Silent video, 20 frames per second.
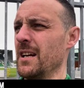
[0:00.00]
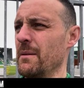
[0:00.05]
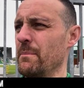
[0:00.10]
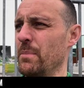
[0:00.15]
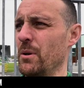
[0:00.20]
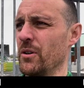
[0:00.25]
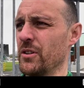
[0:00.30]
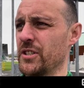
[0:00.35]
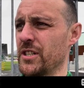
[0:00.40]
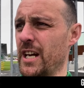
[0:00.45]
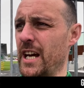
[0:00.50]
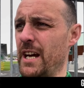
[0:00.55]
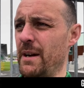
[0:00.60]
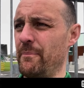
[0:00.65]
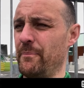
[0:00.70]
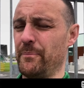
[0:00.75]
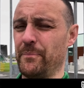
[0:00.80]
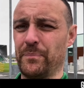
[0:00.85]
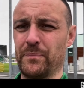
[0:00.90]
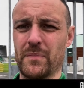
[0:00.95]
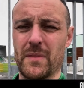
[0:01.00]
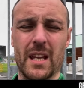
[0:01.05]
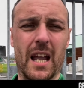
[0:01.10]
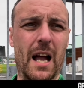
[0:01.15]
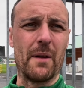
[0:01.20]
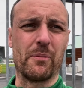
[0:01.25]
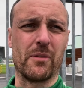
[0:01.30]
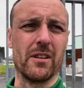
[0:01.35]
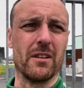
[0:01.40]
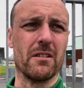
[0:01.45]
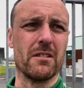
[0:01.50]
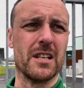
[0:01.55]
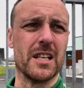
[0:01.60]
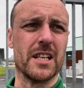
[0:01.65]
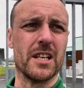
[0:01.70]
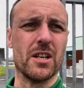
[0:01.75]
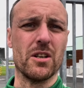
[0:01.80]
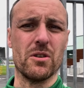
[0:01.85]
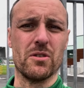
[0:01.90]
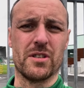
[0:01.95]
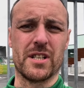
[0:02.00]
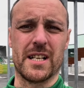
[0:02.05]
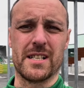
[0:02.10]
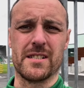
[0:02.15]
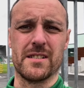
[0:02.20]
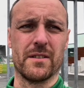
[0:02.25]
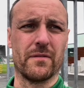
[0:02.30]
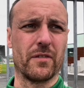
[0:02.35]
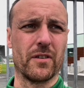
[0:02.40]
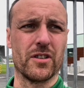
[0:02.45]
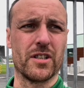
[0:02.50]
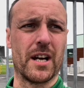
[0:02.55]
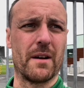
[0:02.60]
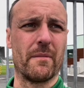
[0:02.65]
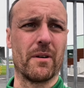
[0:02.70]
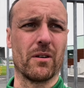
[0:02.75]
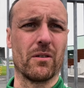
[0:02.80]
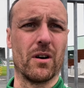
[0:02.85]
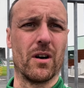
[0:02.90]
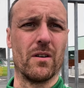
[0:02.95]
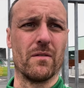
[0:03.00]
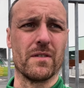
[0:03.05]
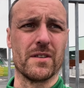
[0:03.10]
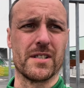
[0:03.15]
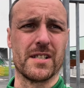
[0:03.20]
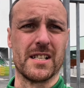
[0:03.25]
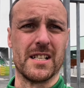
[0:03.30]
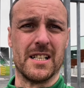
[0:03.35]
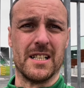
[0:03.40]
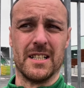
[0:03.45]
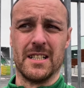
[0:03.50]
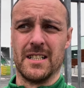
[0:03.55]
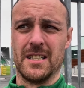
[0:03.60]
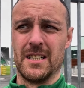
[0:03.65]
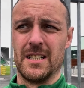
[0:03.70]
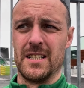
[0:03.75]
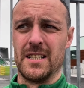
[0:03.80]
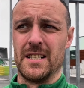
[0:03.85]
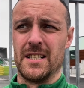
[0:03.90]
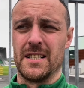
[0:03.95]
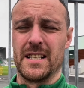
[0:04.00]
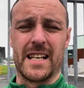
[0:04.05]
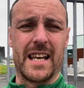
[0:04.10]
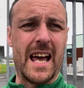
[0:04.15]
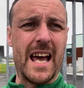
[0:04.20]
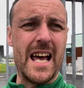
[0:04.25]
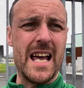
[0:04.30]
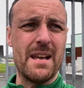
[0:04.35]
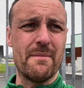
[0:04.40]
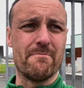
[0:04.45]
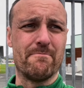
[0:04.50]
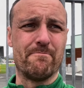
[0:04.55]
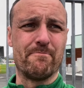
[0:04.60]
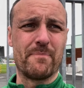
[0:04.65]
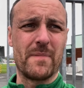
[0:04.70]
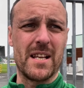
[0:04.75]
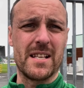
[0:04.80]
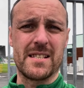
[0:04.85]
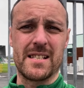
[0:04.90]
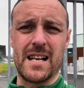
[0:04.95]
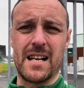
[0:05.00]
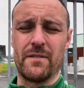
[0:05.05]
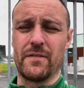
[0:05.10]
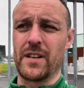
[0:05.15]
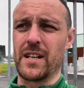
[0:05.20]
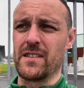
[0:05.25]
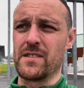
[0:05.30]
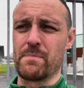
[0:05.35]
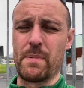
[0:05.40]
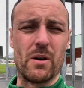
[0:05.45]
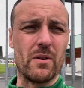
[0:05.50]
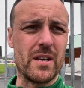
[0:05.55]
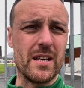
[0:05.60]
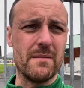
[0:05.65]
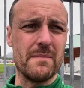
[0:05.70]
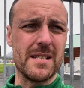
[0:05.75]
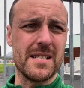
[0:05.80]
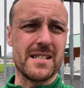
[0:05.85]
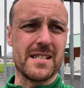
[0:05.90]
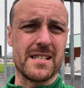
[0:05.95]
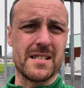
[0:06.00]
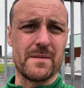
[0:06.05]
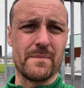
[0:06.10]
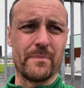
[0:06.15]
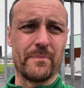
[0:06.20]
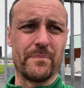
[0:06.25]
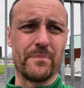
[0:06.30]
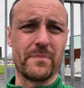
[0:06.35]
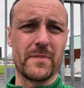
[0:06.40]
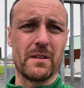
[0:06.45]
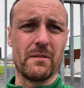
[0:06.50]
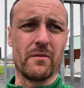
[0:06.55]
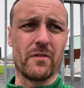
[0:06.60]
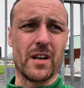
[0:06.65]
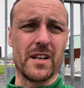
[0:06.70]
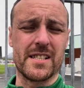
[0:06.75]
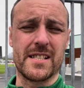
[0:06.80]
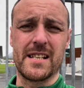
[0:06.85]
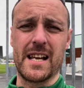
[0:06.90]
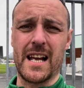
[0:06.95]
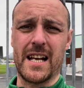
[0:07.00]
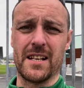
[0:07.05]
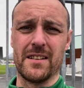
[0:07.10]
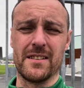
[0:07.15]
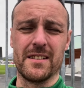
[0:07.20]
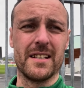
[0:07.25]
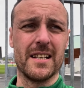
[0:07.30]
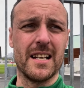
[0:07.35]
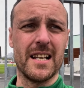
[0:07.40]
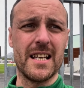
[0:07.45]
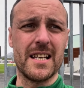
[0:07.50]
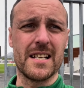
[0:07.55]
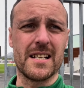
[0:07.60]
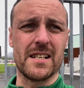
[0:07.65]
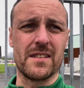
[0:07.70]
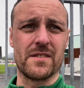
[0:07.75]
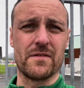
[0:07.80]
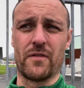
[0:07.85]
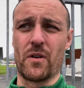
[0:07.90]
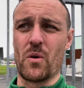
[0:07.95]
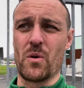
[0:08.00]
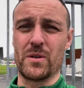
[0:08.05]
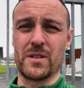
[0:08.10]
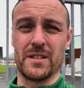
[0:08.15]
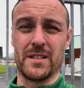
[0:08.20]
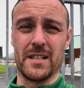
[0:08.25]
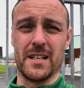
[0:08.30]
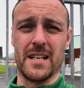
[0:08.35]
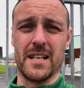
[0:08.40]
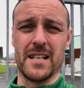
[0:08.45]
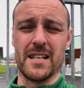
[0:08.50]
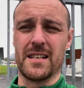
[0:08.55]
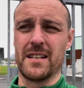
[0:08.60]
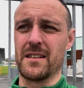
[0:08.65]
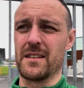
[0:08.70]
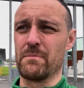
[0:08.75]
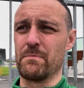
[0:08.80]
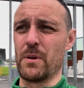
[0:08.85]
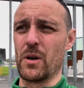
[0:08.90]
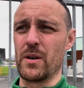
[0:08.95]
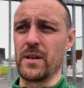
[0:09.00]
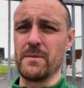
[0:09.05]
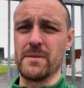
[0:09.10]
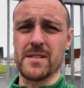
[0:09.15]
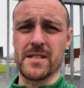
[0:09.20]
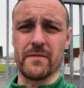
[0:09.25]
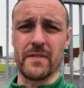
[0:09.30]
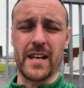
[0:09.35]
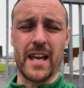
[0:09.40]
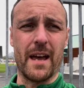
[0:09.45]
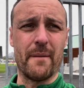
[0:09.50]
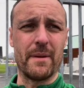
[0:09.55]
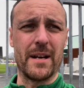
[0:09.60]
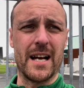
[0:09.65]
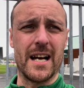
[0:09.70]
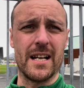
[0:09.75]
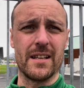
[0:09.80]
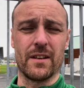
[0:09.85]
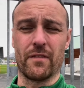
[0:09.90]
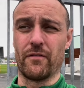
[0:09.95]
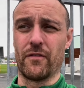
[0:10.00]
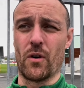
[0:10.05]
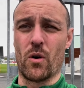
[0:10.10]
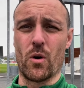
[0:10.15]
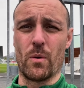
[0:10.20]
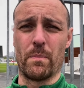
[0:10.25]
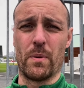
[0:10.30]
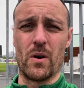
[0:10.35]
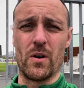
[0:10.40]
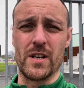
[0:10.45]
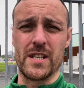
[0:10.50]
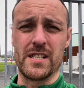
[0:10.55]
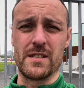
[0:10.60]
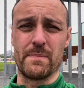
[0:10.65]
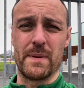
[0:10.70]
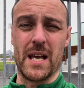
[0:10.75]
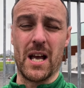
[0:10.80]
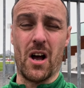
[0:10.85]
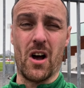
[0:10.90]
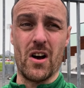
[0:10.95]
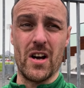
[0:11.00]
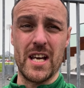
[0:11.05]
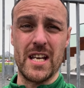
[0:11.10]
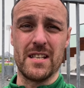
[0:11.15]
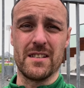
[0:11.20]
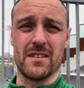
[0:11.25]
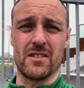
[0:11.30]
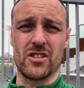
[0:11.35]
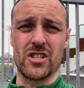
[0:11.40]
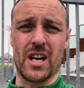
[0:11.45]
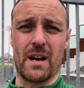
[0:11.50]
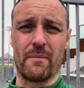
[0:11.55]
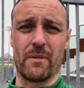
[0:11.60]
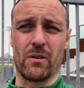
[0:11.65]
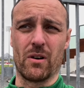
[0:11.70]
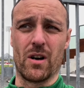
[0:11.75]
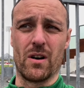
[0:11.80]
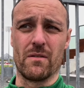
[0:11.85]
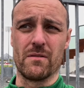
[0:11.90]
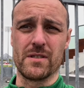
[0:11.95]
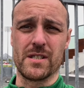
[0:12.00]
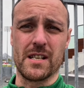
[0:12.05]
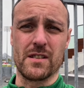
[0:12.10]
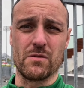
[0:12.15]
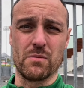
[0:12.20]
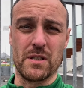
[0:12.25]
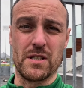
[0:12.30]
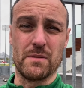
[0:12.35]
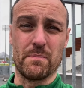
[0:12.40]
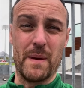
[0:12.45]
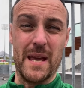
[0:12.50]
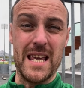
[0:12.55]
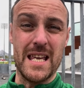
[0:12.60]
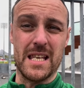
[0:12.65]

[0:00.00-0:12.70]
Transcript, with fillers: but um, absolutely huge hasn't it for shamrock rovers the game itself against bohemians have got second in the league against fourth in the league. Bohemians have a game in hand, are four points behind Shamrock Rovers as we speak.